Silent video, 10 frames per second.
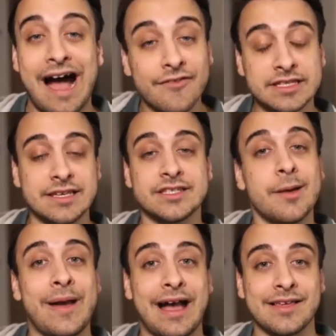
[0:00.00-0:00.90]
Obviously,
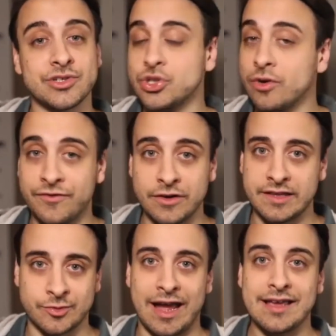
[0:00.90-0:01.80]
some pastors don't feel
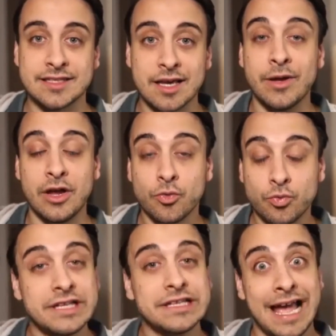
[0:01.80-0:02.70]
this way. Some
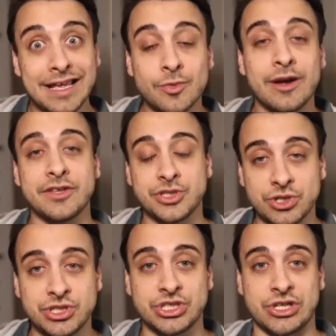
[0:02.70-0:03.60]
really like the way the churches